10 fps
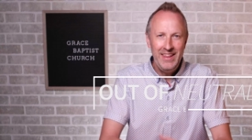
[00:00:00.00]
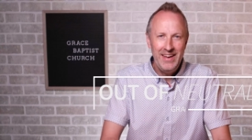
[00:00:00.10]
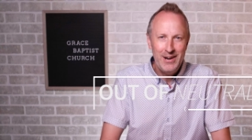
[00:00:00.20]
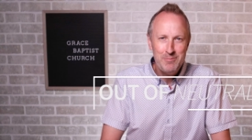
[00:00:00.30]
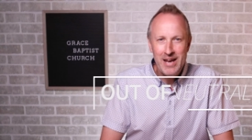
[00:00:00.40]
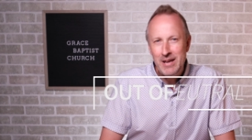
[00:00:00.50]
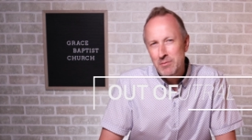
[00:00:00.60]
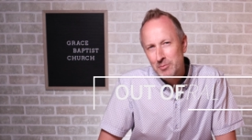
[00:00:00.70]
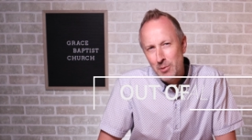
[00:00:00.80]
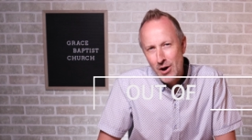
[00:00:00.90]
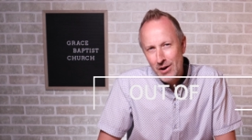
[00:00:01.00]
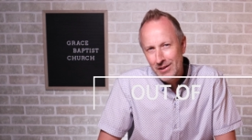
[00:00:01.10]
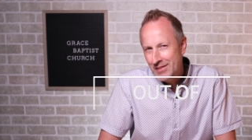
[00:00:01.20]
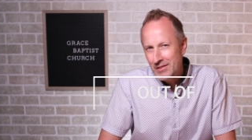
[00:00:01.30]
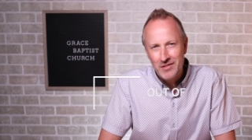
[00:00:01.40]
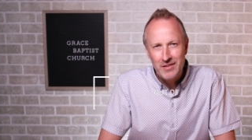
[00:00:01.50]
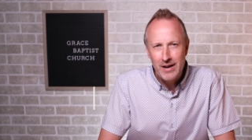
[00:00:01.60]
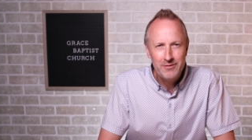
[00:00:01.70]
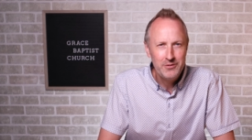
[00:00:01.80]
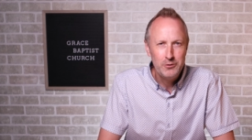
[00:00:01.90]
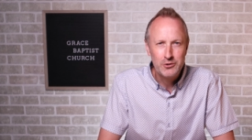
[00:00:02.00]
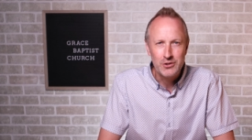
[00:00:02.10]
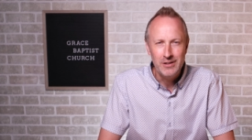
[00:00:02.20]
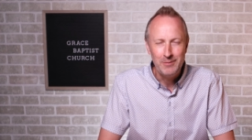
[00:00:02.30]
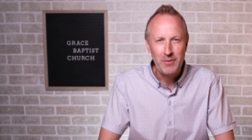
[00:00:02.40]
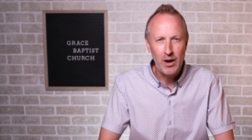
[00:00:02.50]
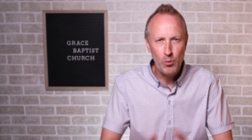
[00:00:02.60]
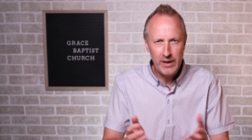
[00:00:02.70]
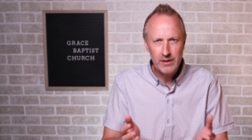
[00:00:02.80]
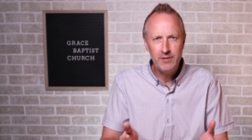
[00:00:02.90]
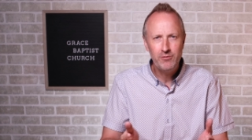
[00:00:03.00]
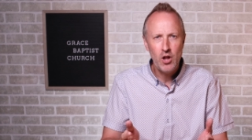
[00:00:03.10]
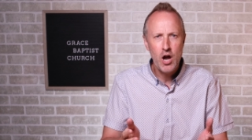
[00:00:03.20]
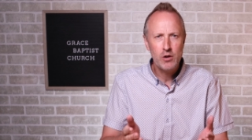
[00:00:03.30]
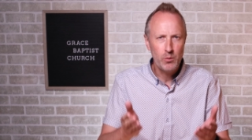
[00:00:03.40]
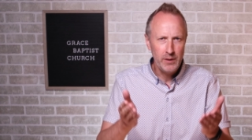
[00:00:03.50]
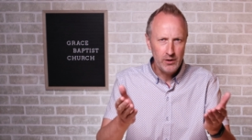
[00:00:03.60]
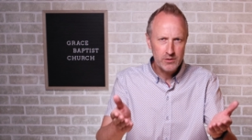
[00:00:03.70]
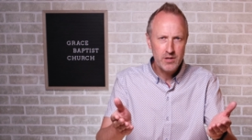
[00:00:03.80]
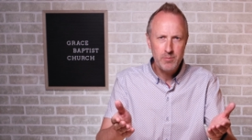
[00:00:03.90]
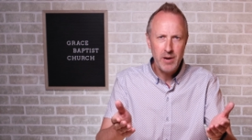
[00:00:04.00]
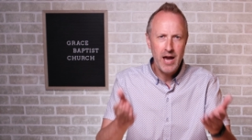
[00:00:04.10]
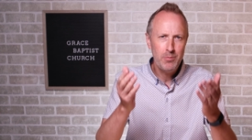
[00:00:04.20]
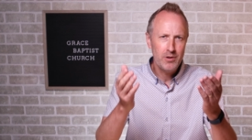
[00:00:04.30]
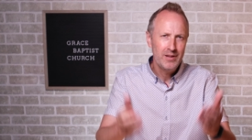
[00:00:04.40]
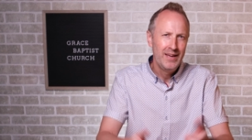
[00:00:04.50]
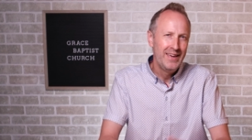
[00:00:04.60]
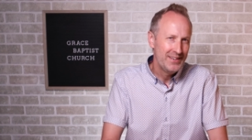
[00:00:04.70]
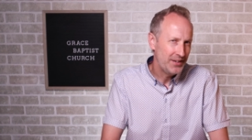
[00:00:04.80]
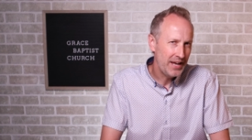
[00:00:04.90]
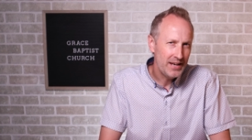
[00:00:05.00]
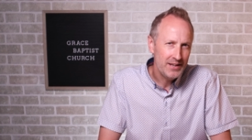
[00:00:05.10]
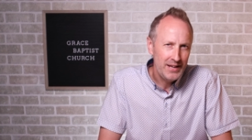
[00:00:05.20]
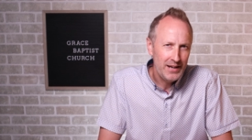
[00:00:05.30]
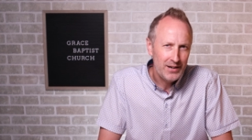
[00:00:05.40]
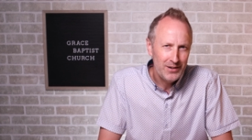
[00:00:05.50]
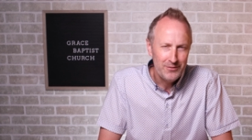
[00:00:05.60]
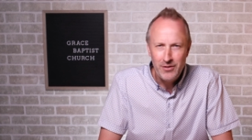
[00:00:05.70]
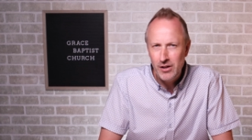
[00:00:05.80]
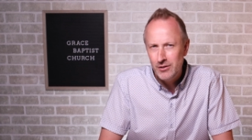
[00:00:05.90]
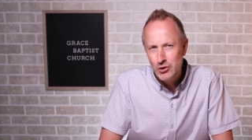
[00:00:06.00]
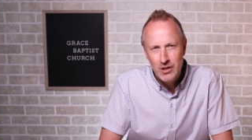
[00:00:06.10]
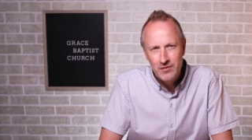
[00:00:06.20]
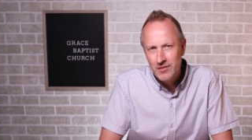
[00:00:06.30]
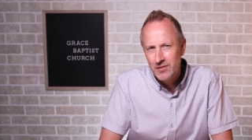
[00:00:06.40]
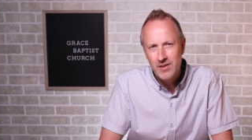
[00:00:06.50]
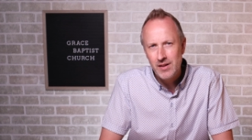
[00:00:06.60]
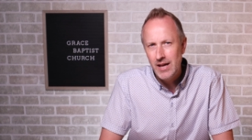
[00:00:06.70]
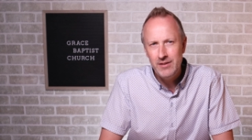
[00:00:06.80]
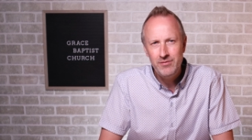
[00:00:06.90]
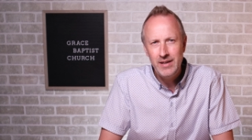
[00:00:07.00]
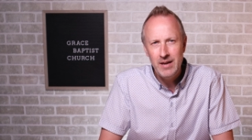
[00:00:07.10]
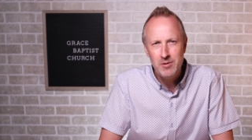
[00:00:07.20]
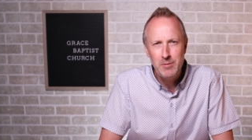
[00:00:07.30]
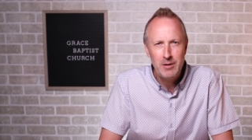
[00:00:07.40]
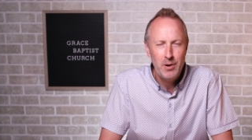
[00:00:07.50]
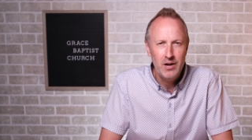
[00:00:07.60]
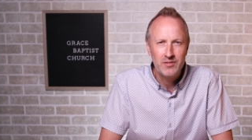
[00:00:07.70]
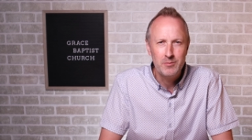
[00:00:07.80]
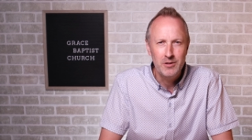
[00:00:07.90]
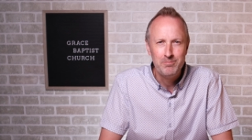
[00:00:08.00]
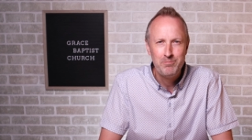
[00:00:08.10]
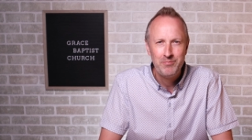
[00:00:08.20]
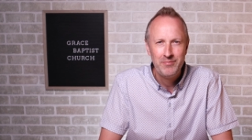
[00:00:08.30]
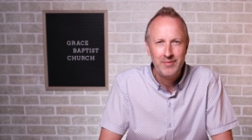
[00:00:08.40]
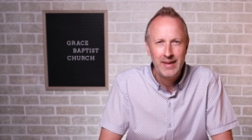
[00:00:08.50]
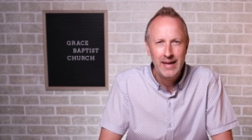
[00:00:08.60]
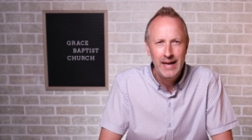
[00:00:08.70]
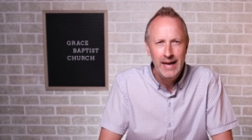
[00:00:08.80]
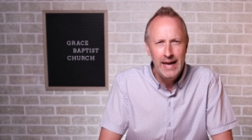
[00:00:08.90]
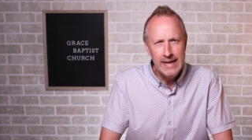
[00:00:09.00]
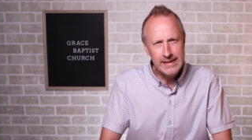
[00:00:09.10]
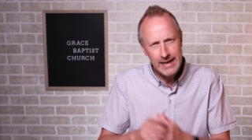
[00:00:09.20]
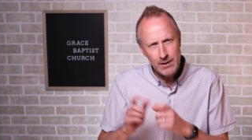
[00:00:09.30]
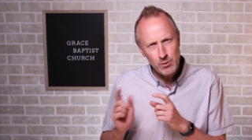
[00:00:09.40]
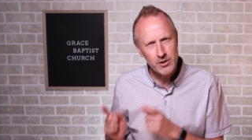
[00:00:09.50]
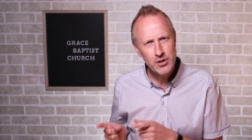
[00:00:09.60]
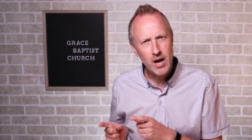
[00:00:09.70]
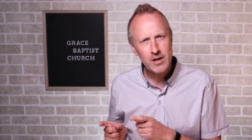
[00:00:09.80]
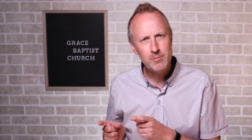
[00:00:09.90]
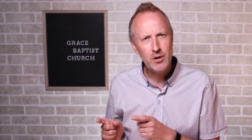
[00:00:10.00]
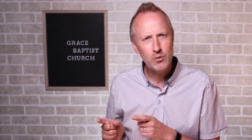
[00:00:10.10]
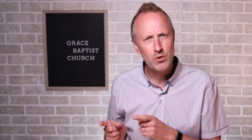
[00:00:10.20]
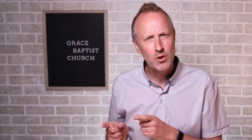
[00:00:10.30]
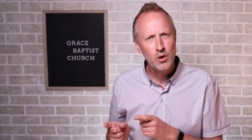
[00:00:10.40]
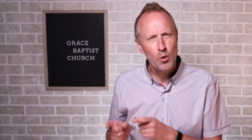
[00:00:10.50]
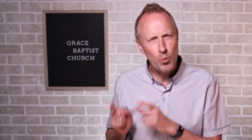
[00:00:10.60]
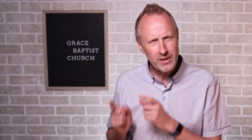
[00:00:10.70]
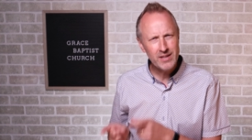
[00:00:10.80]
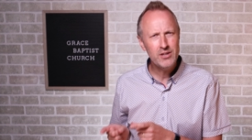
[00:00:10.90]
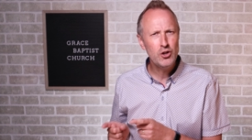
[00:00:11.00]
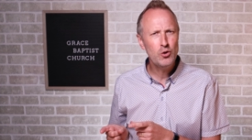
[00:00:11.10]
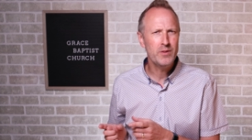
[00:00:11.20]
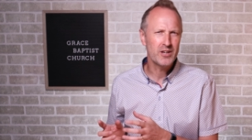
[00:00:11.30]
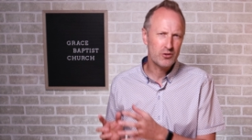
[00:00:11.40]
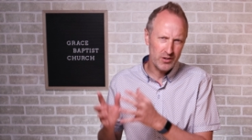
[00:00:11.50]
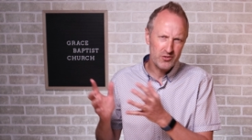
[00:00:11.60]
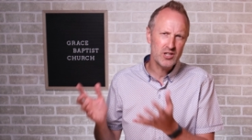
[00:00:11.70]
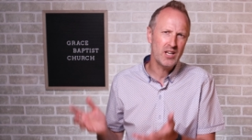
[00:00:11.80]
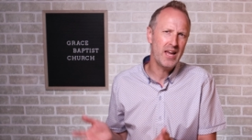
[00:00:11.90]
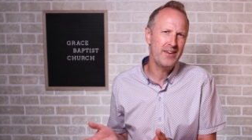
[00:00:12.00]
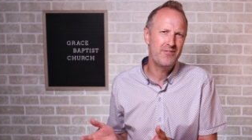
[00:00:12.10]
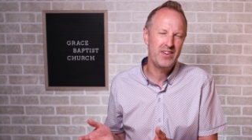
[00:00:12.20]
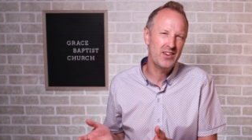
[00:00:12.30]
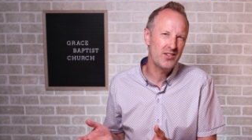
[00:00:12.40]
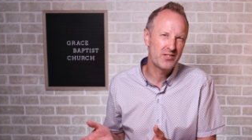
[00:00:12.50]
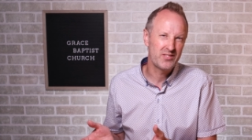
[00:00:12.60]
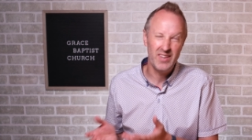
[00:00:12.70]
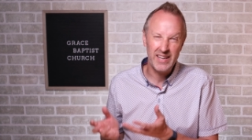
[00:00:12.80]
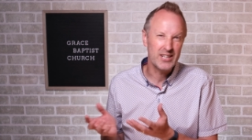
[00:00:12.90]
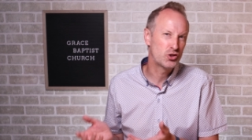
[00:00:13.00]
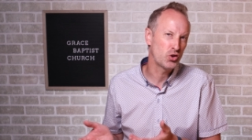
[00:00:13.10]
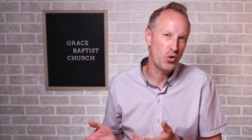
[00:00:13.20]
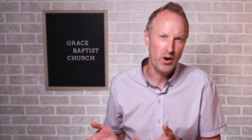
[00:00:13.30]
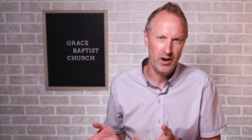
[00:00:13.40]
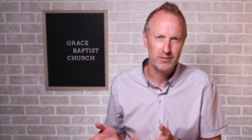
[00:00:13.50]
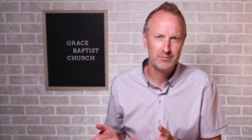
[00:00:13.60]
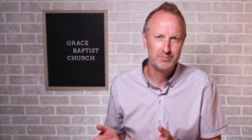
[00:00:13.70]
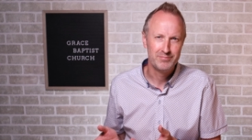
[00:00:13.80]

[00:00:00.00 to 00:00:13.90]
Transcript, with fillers: Hey there, my name is Paul and this is Out of Neutral, a weekly vlog where we look to the Bible to get in gear and follow Jesus into the life he came to make possible. Today I want to talk about what to do when the Christian life feels like a chore.